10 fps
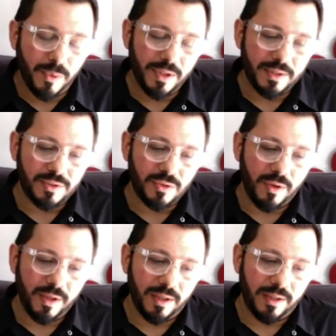putting the
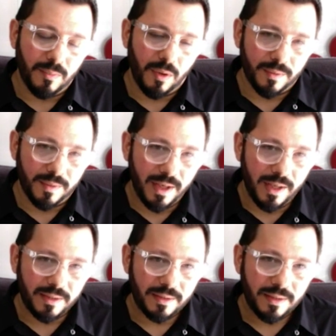story in modern
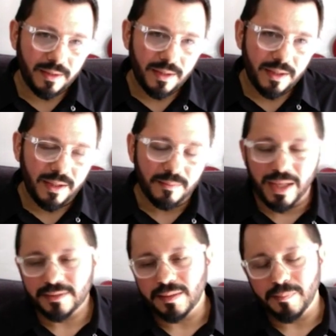day, it
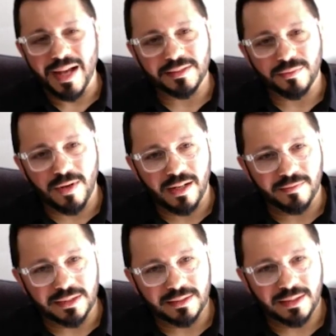makes the past
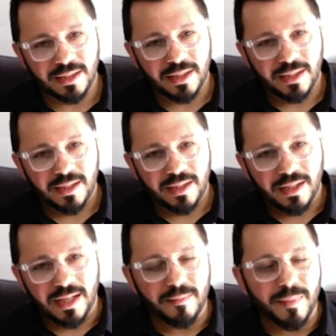relevant
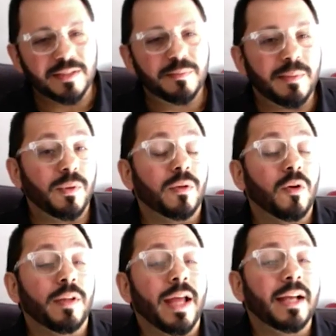and makes people
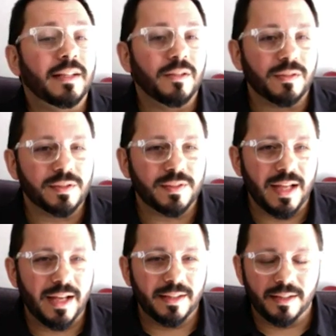connect and
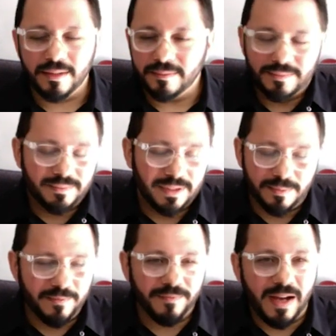understand that it's
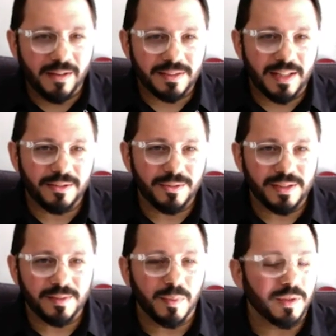been five
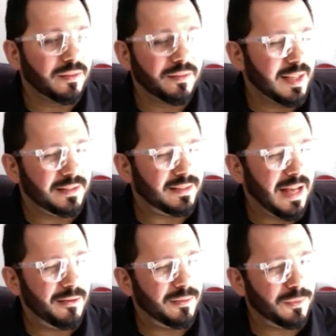centuries, but things
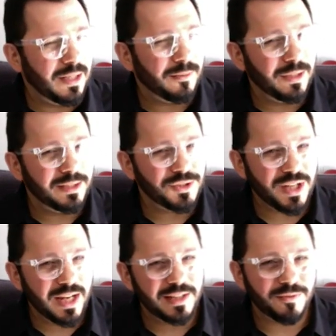haven't really, really
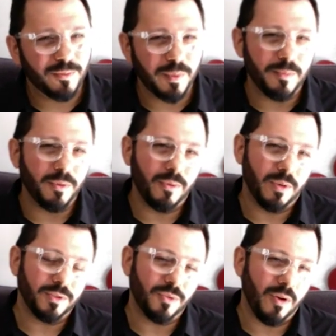changed for people who
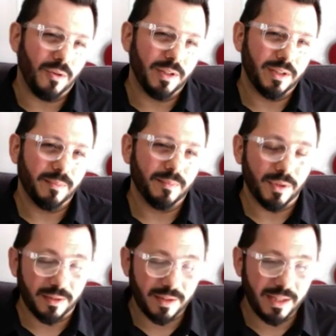are struggling.
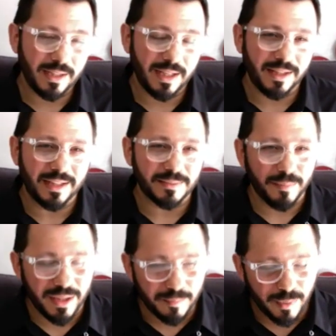But the thing that has
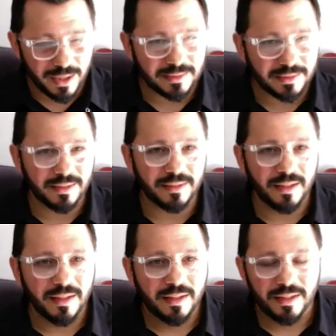been present
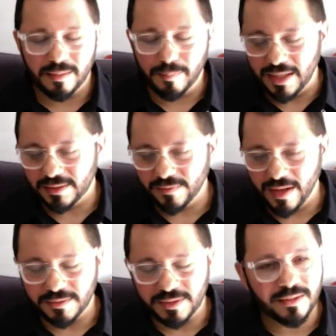in the past
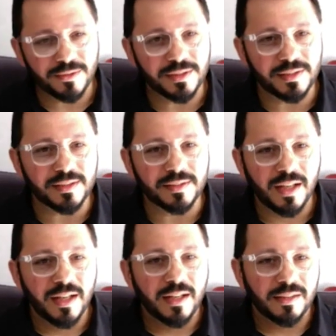five centuries is
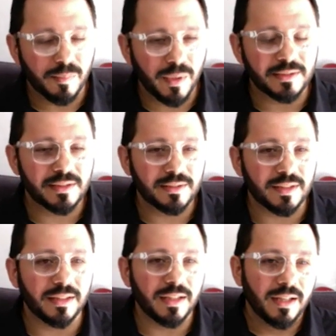the presence
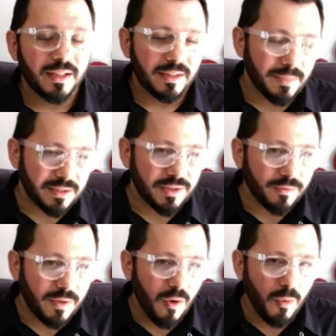and the message
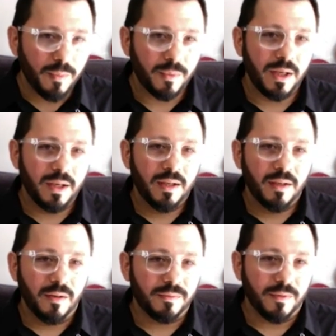of hope
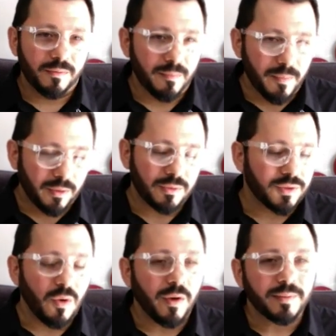of, of the miracle
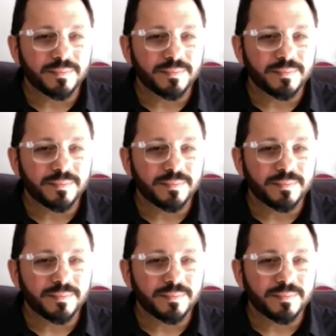story.